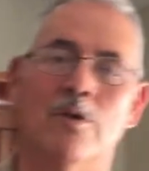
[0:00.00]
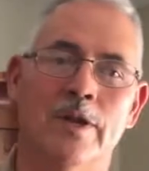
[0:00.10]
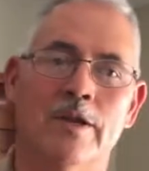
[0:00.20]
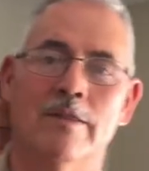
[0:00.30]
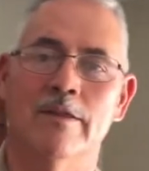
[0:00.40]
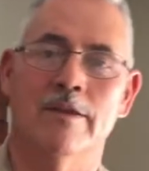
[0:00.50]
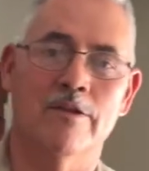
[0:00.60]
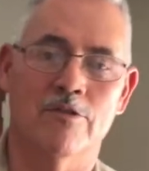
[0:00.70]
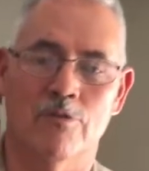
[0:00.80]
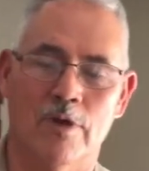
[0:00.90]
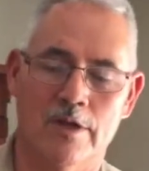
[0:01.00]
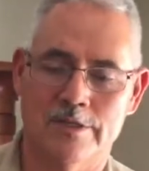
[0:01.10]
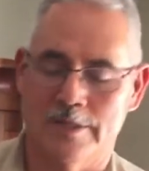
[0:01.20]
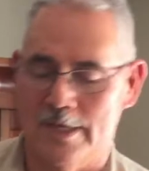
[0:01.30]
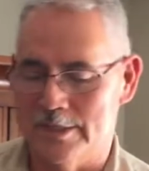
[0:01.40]
going into the
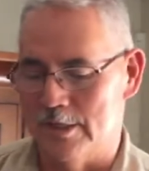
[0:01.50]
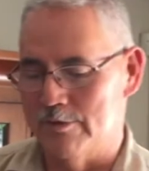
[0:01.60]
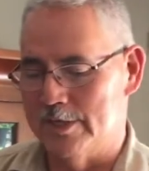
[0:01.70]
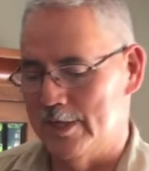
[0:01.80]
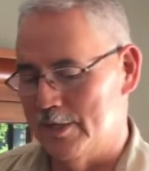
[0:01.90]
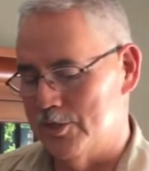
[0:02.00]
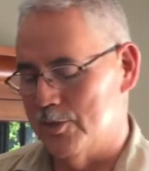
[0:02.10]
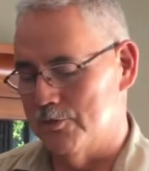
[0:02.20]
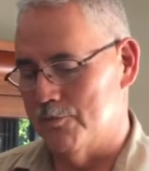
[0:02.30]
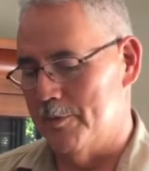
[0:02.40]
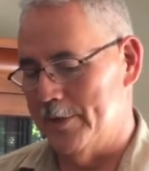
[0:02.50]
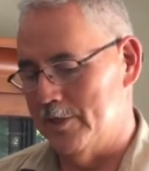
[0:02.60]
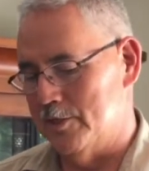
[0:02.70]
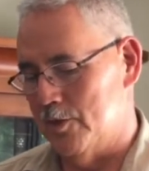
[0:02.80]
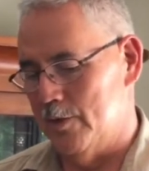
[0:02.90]
garage that has a loose hinge, so it's
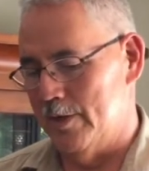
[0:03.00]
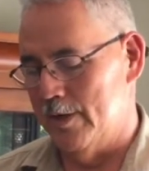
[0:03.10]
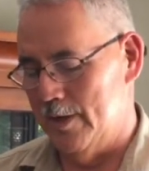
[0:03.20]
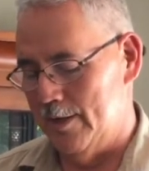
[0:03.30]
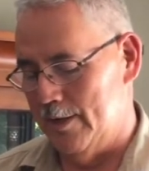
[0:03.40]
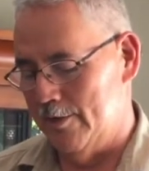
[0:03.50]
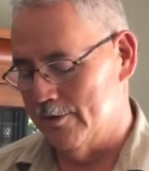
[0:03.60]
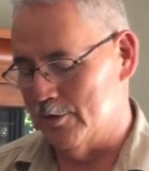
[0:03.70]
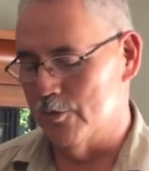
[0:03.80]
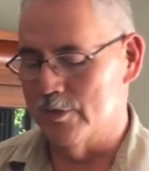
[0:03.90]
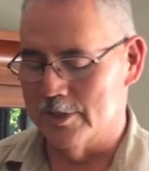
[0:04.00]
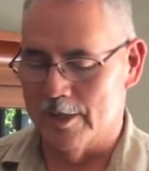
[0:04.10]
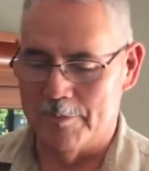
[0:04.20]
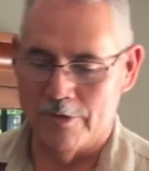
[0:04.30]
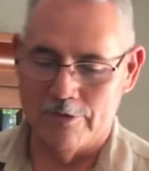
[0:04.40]
rubbing. So there's a door
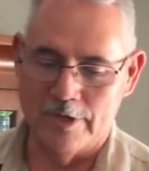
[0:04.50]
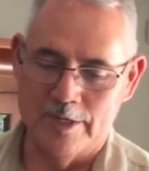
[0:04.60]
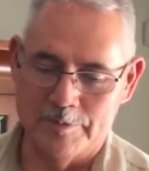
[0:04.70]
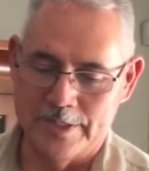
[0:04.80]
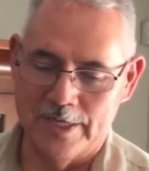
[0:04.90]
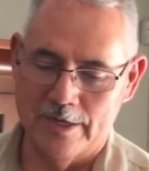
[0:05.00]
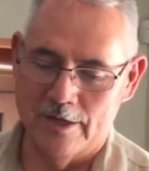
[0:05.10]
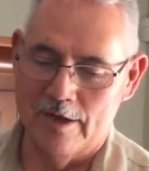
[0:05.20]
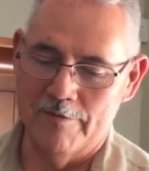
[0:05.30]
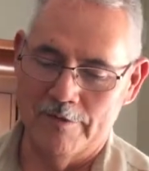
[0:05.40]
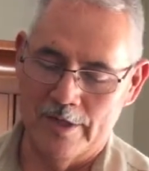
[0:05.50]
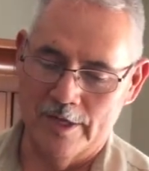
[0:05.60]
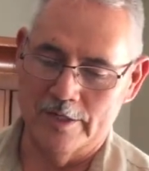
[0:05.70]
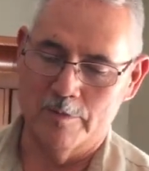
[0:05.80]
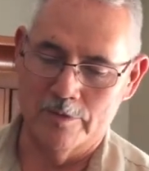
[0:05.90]
stop on it. It needs to be taken off, and then
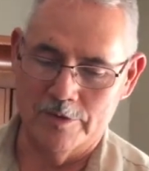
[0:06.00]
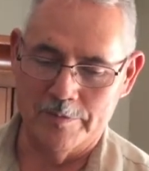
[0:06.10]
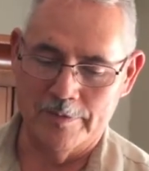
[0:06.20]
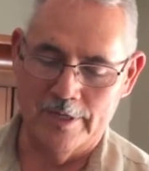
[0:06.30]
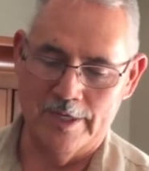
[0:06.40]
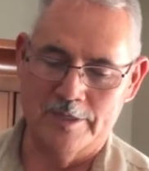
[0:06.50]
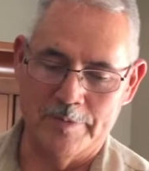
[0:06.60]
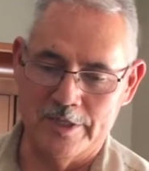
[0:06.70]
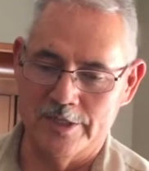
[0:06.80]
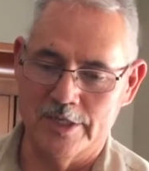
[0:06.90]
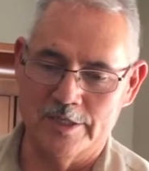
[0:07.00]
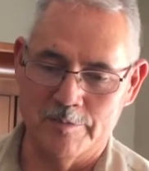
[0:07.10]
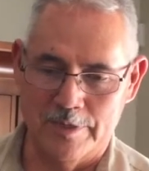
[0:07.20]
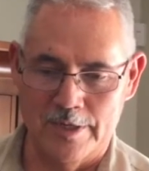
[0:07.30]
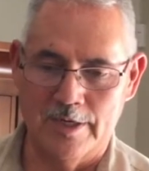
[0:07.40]
it needs to be
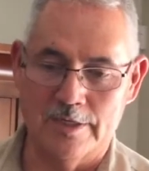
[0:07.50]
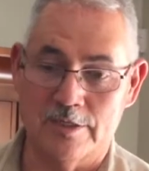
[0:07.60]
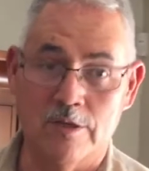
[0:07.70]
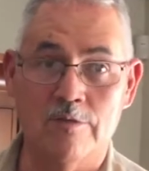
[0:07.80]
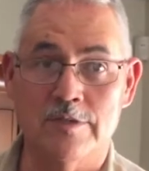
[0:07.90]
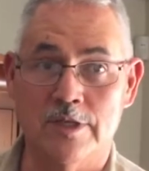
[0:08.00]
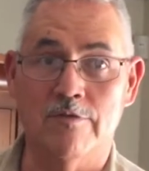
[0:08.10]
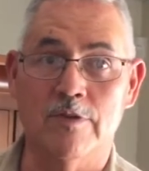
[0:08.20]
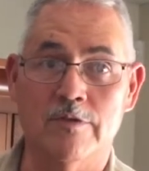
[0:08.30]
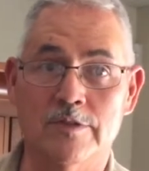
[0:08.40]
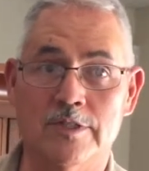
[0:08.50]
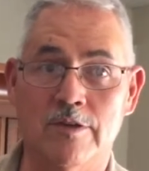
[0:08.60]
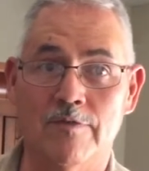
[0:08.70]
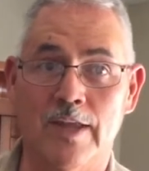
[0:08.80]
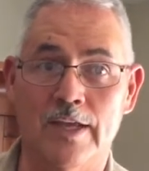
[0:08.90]
adjusted, but it does self-close and
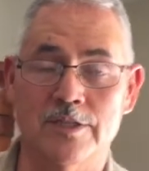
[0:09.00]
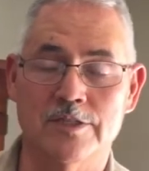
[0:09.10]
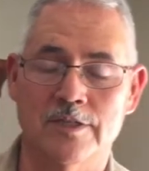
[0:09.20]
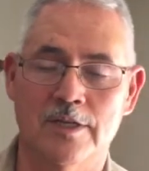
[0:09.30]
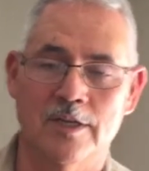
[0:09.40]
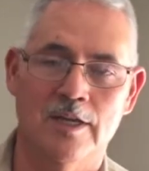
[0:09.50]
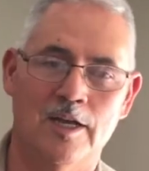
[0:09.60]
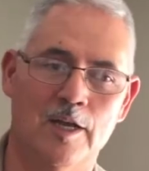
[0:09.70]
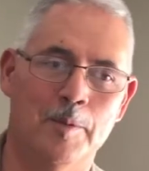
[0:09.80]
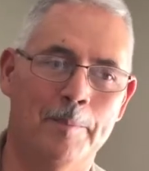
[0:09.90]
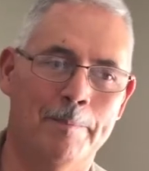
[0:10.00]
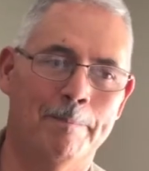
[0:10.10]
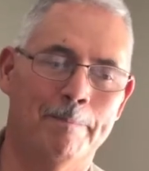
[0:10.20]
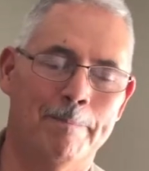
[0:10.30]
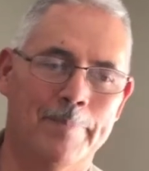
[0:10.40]
self-latch.
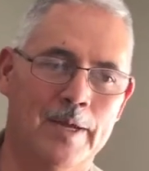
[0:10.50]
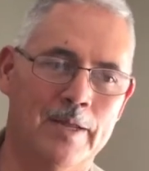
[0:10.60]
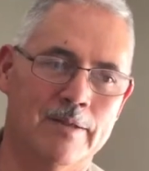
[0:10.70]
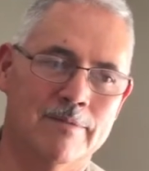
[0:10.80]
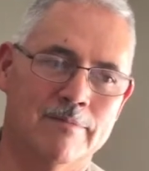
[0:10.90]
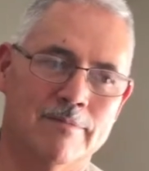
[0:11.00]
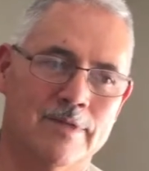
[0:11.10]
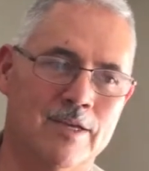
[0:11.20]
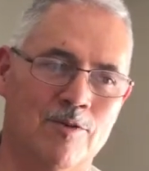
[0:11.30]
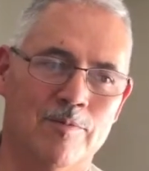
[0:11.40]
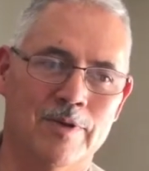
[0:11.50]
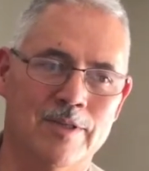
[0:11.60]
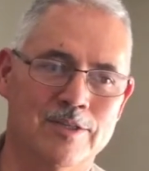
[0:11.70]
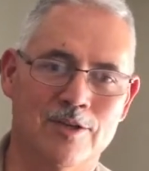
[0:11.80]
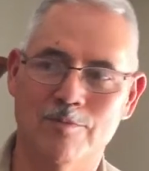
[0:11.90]
But no,
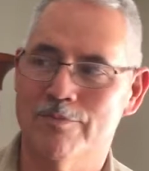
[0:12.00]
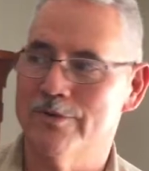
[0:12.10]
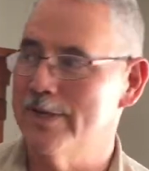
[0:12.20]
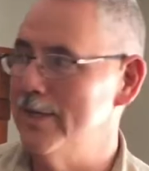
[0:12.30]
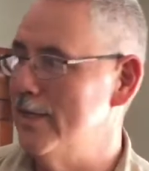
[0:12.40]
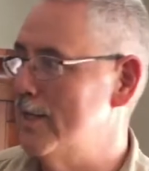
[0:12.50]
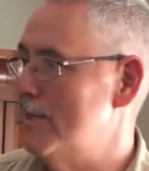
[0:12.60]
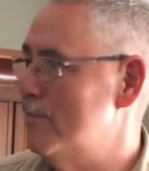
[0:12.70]
it's all pretty